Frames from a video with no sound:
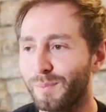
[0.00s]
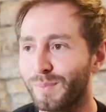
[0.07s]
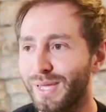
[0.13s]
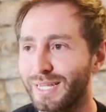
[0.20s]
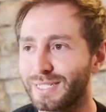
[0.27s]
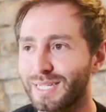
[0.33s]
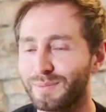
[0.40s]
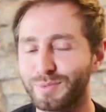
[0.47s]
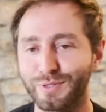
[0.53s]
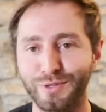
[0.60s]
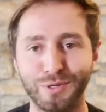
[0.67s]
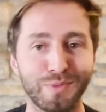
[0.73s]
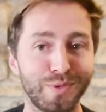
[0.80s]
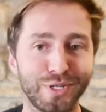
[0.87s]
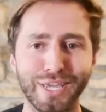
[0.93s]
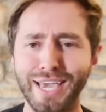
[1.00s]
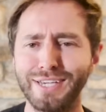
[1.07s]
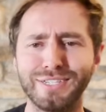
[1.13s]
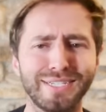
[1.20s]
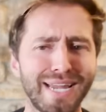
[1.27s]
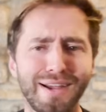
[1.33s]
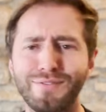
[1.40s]
in terms of the
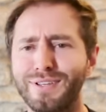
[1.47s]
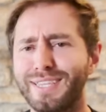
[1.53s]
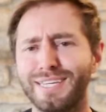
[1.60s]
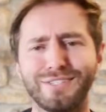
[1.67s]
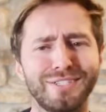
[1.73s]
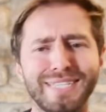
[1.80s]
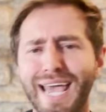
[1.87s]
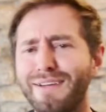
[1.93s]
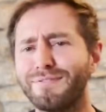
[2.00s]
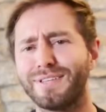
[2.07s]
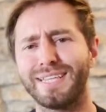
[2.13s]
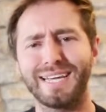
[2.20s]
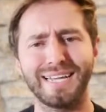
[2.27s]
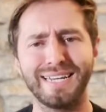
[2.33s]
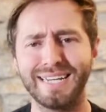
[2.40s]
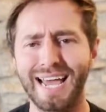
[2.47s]
communication, everything, just everything.